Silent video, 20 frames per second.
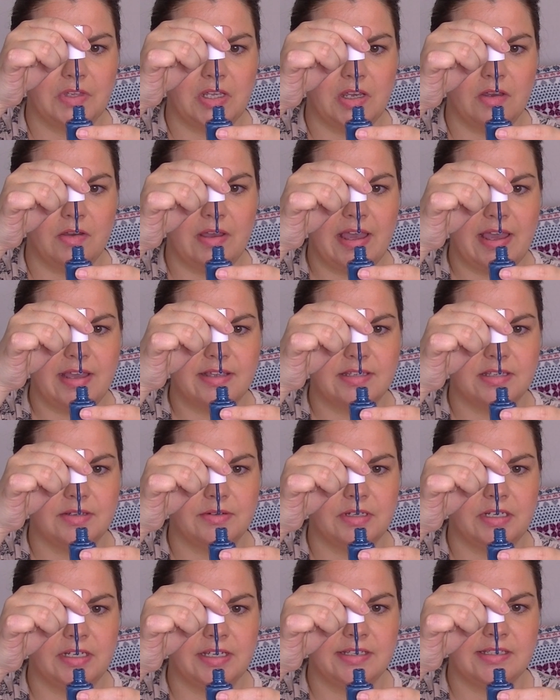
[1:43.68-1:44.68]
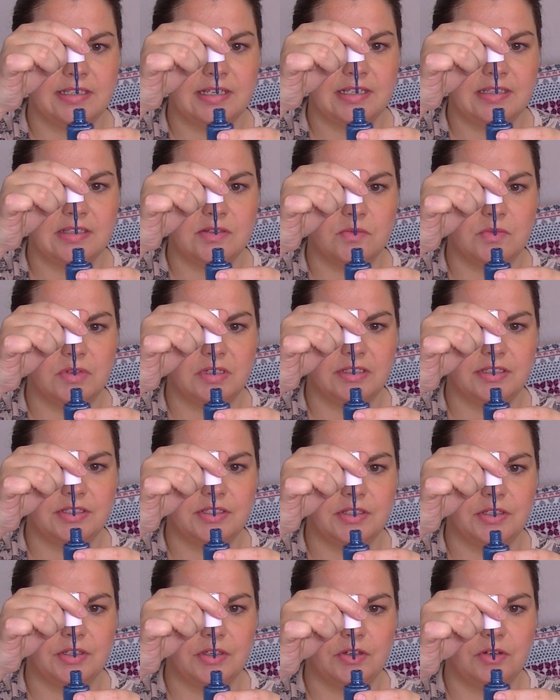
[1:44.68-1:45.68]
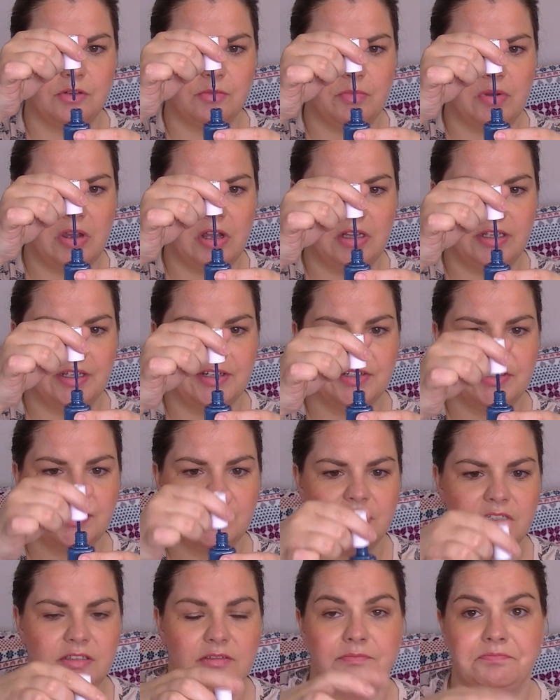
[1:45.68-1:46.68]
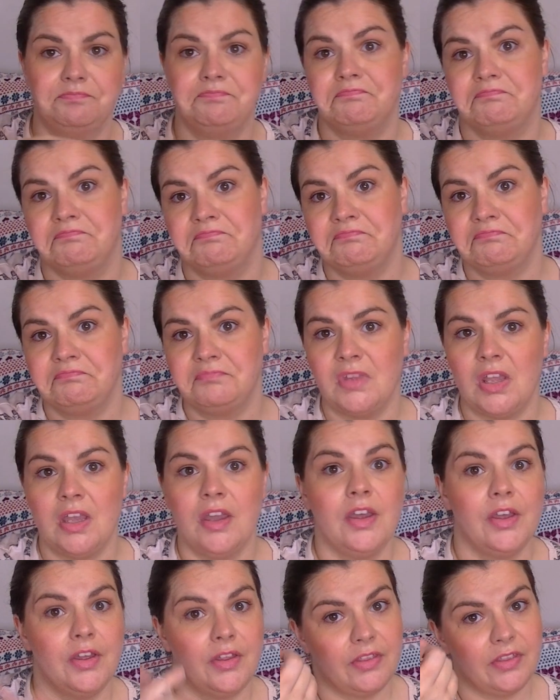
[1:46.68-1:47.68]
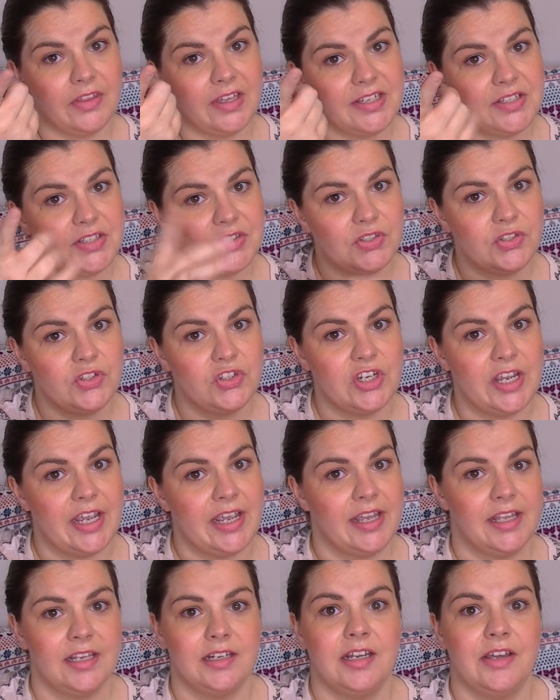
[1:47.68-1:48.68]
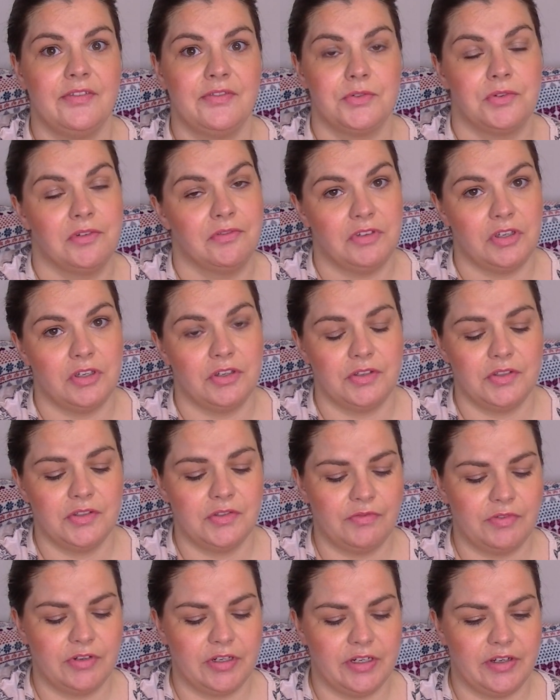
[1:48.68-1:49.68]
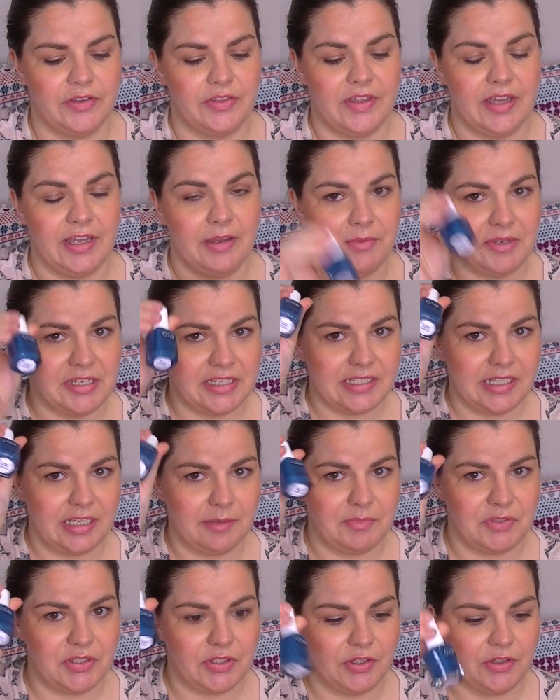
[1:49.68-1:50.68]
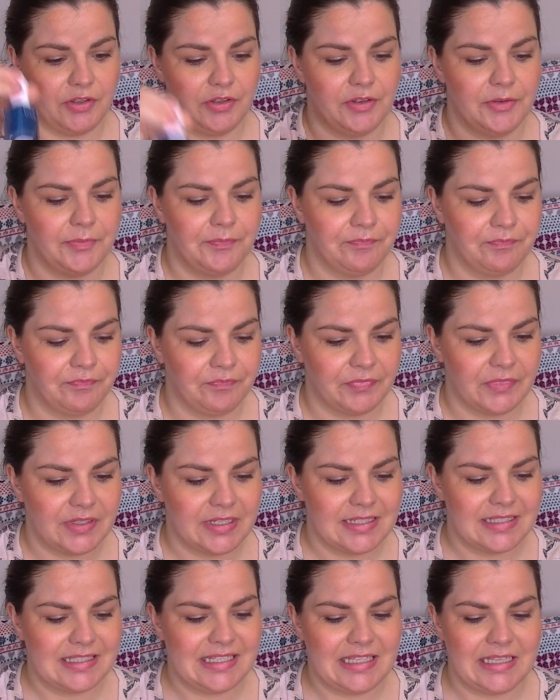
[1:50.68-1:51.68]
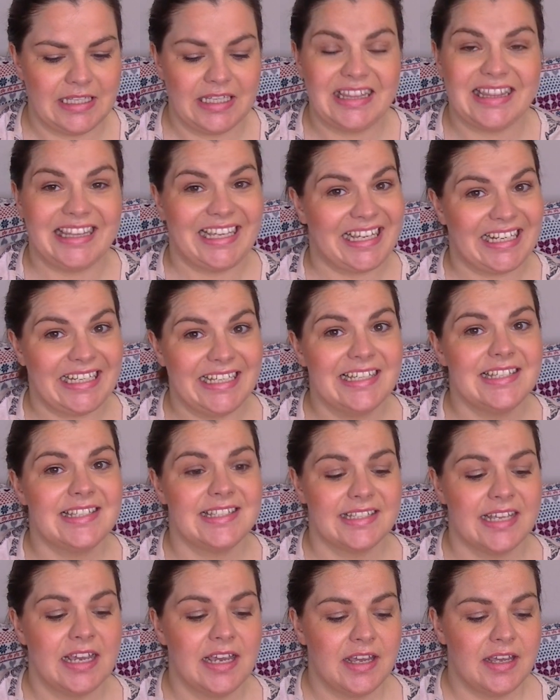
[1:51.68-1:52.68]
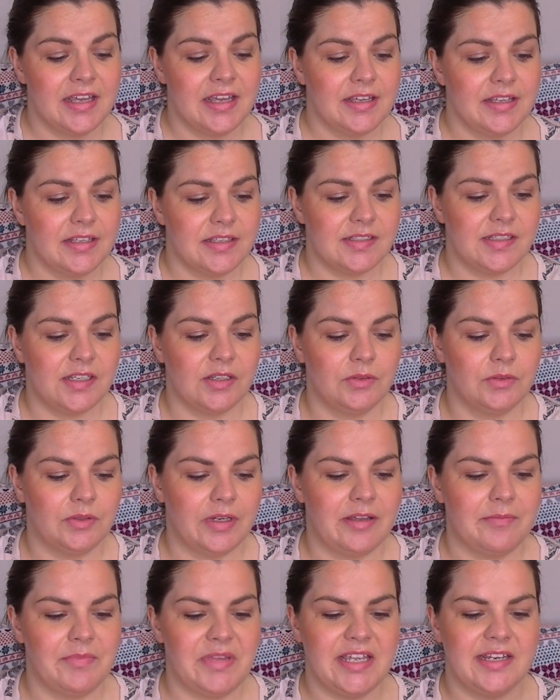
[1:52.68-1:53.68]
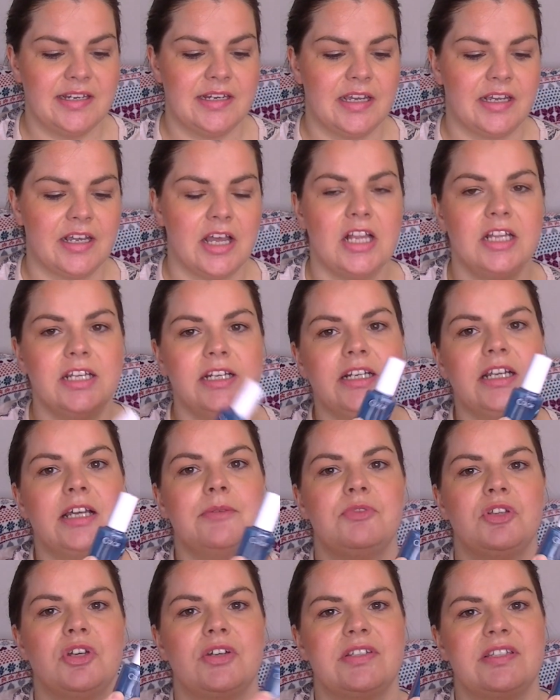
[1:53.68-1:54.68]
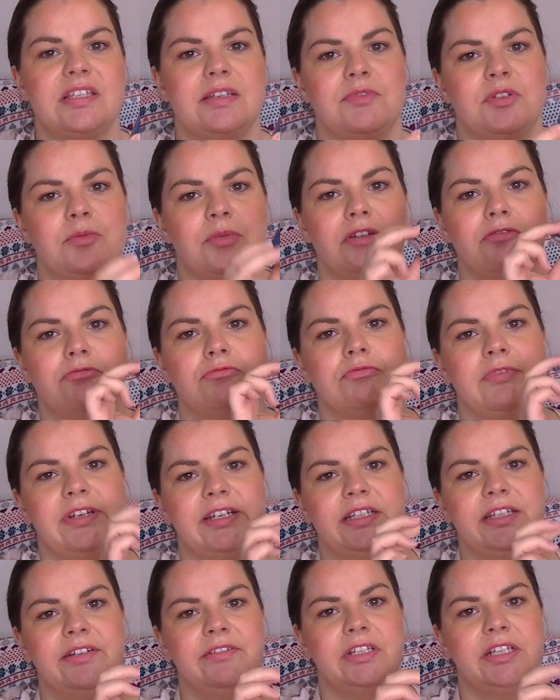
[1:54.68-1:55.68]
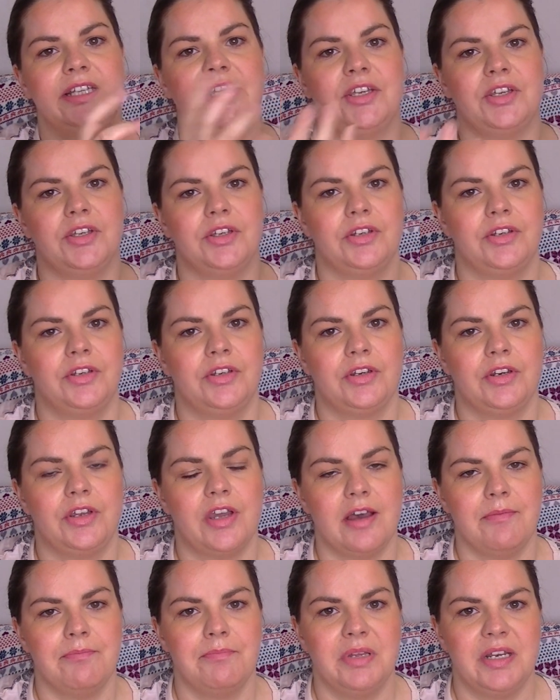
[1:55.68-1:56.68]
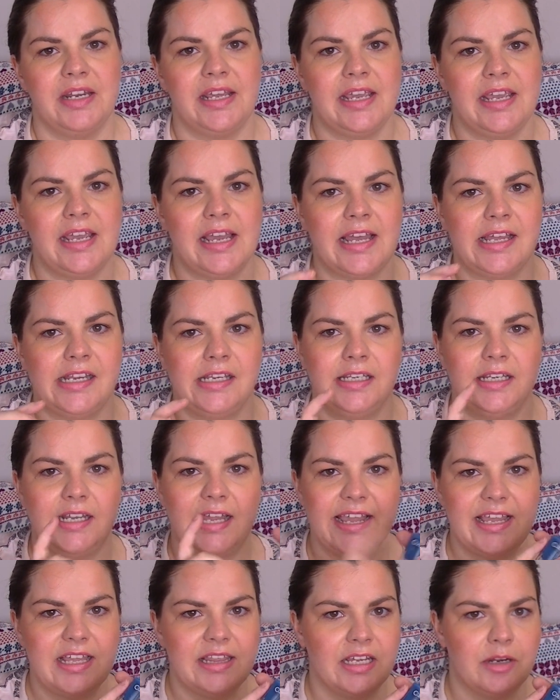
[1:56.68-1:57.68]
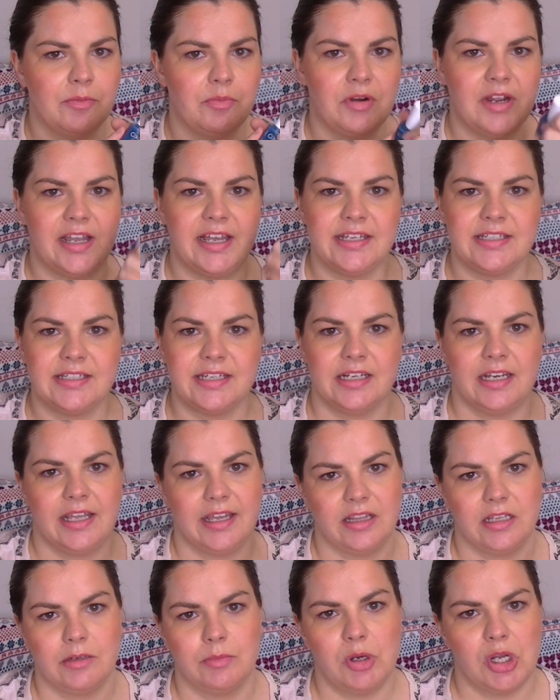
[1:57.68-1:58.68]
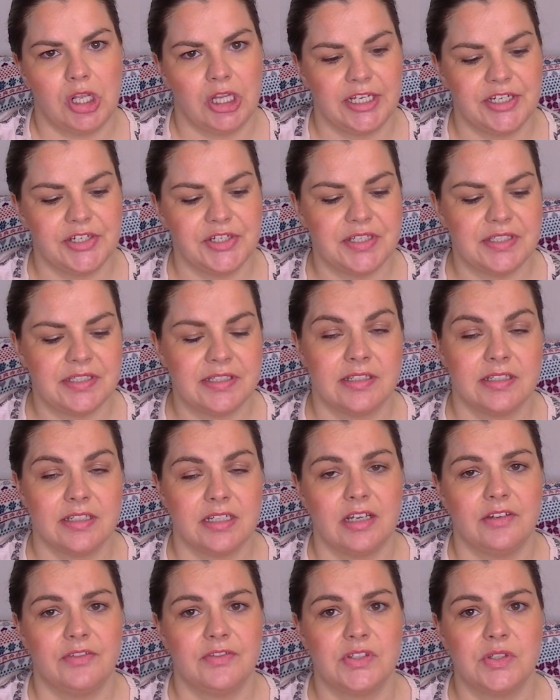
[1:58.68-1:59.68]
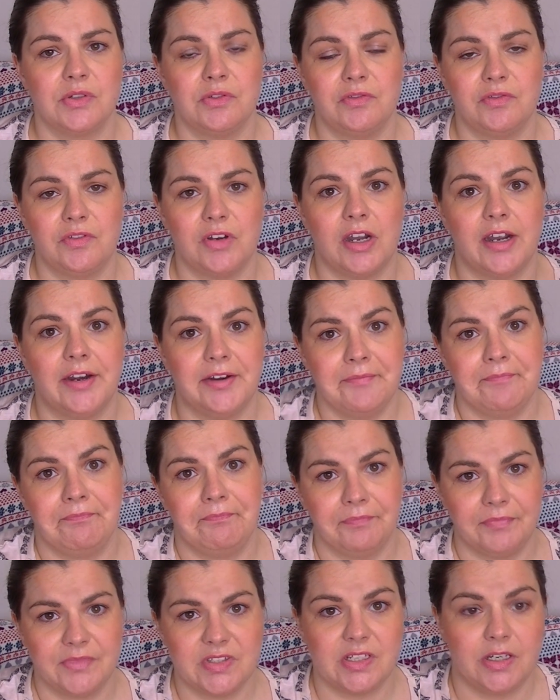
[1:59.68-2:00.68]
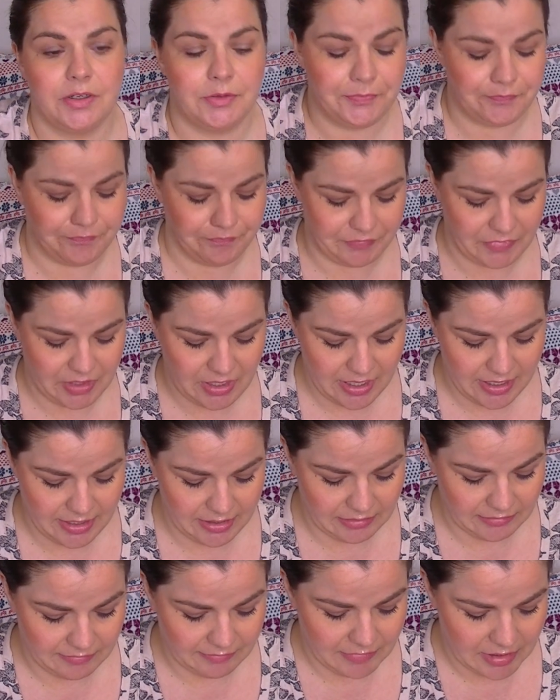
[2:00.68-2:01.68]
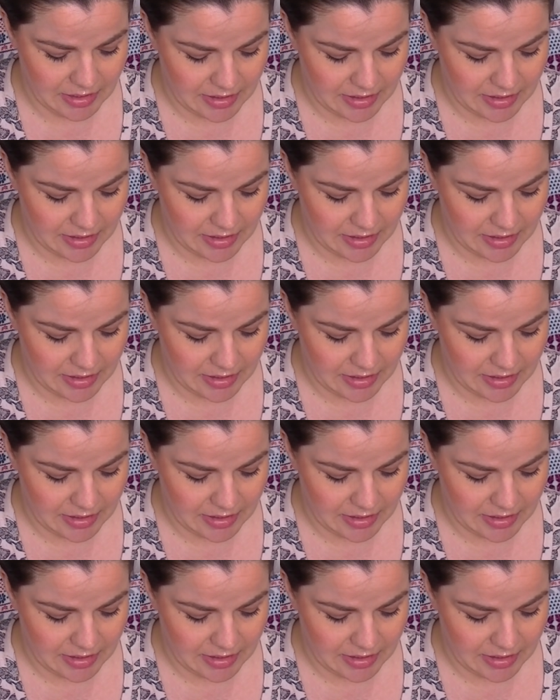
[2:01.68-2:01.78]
Okay, so it looks like it's a 1 to 2 coat polish. So, thanks to Jen Luvs Reviews for that wee tip to see the thickness. So, I mean, Colour Club does seem to be a really, really good company. I like their brand, I like their polishes and stuff so far. So yeah,